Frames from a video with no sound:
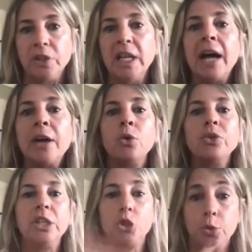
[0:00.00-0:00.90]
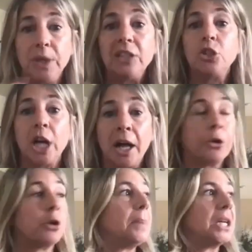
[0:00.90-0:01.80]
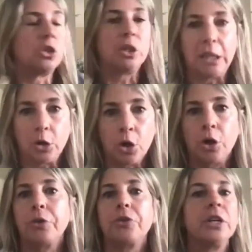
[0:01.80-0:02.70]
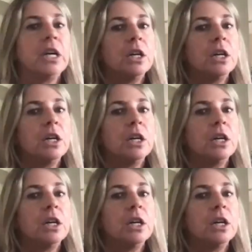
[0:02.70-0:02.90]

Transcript: not only to each other, but to the earth,